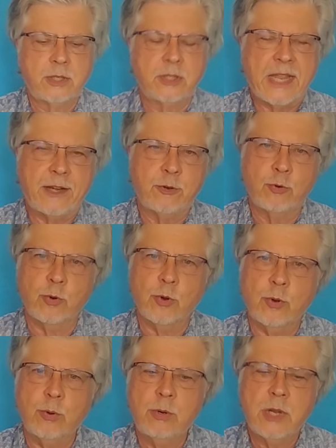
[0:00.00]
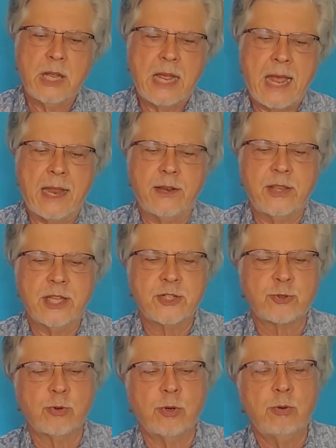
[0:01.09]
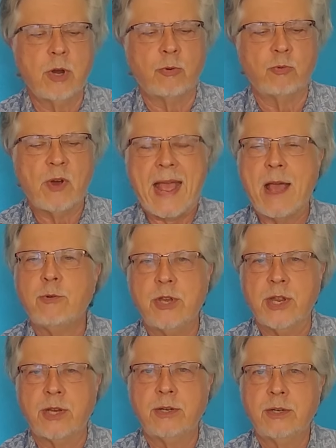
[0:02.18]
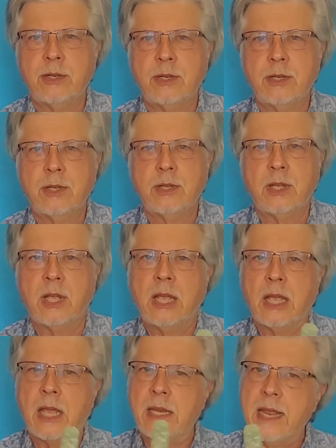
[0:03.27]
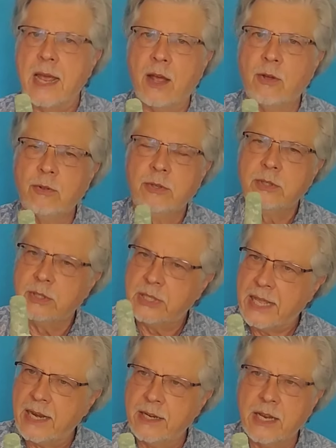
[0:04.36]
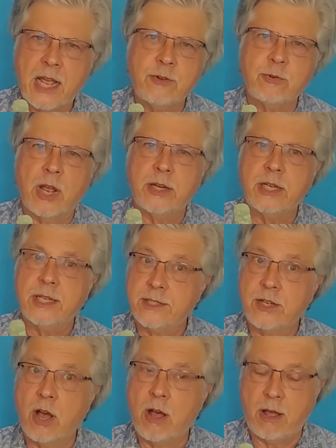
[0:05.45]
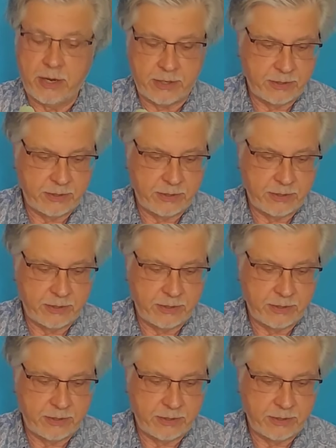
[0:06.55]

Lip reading: that grew, and this grew around it, and now that anhydrite is gone.